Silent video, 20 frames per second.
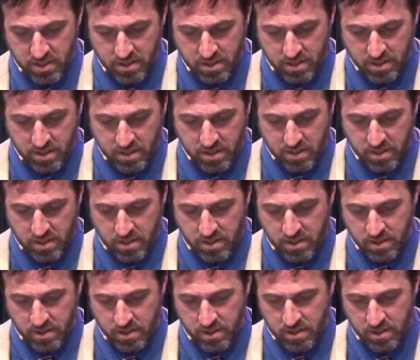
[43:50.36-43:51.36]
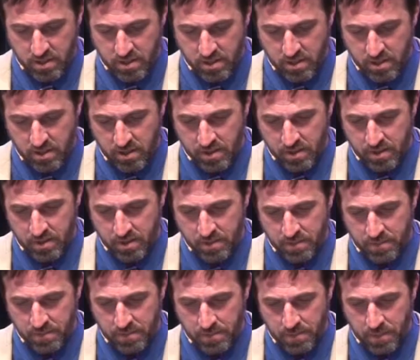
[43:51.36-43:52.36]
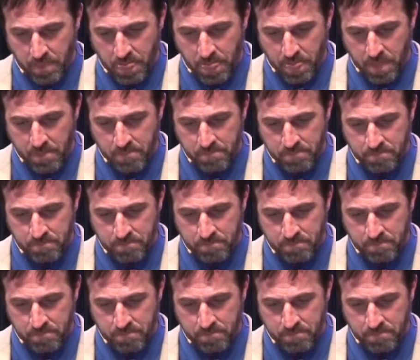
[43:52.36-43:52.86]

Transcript: No one is speaking in this clip.